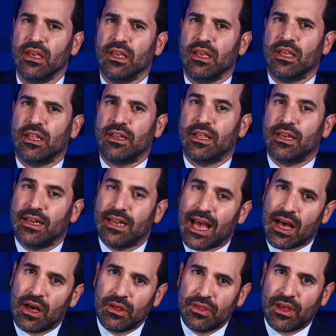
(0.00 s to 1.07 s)
That
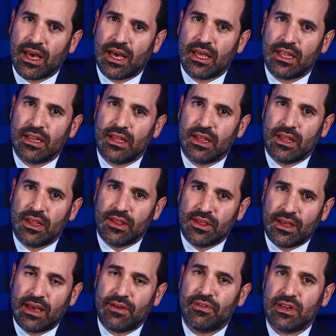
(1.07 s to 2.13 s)
now that the
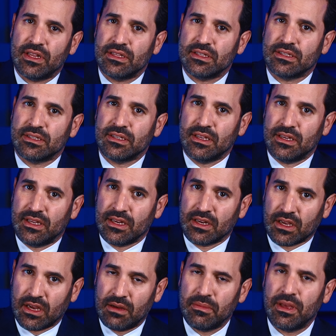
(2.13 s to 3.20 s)
evidence did
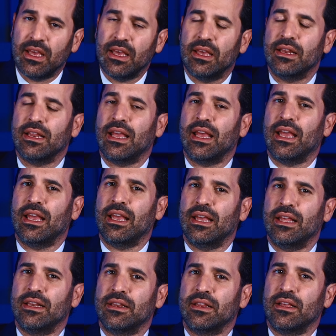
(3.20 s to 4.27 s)
come in
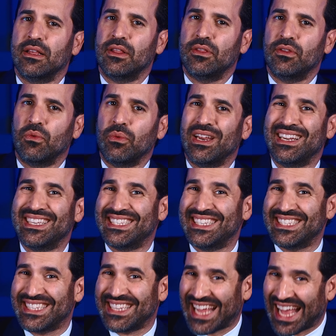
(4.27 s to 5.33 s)
and the witness is
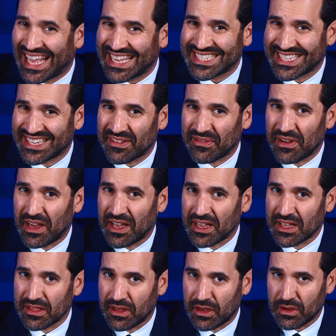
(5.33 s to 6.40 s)
testifying,
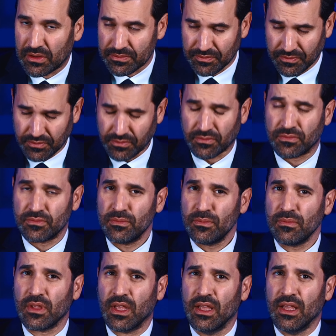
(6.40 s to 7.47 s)
though,
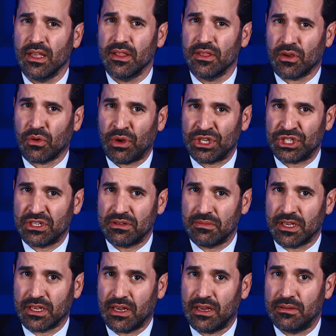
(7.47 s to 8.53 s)
the question
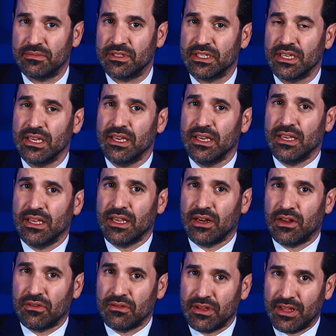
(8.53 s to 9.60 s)
becomes, you know,
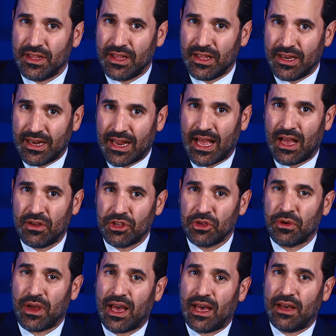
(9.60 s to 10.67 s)
now you
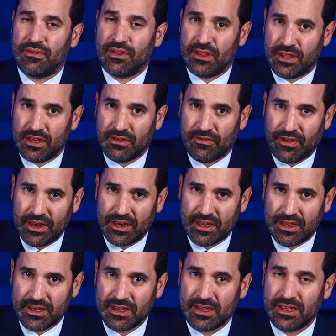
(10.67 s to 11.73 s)
have the defendant